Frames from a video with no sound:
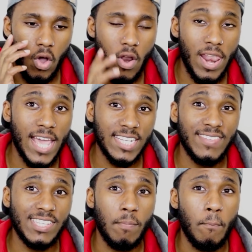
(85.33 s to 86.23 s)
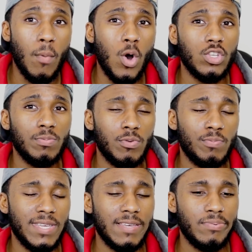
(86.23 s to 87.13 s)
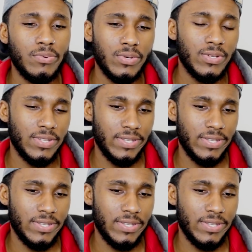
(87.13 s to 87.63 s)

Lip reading: unless there's multiple people,